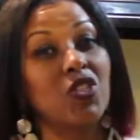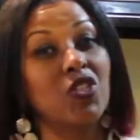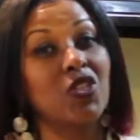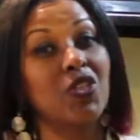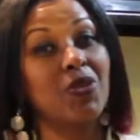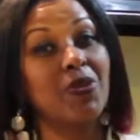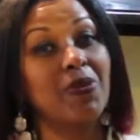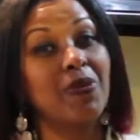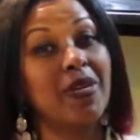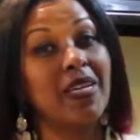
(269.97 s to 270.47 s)

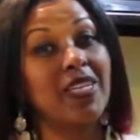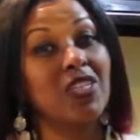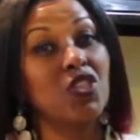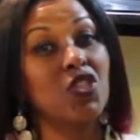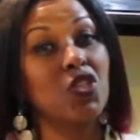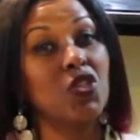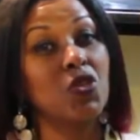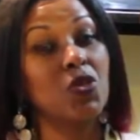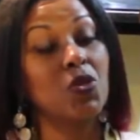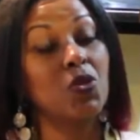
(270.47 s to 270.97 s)
do is
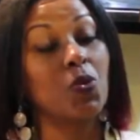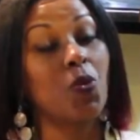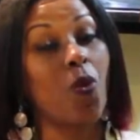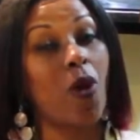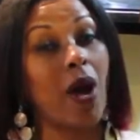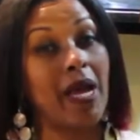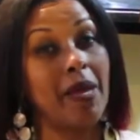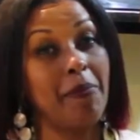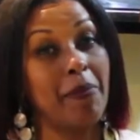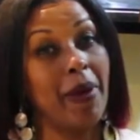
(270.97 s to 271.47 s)
use
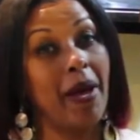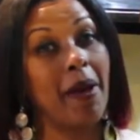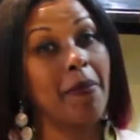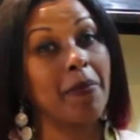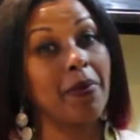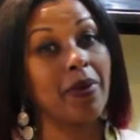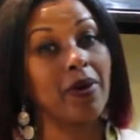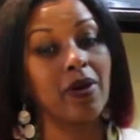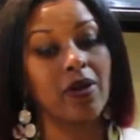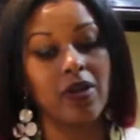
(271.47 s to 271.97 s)
white
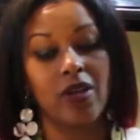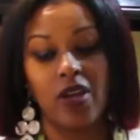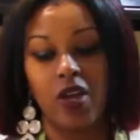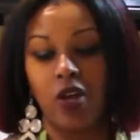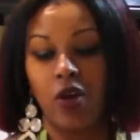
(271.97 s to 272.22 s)
pepper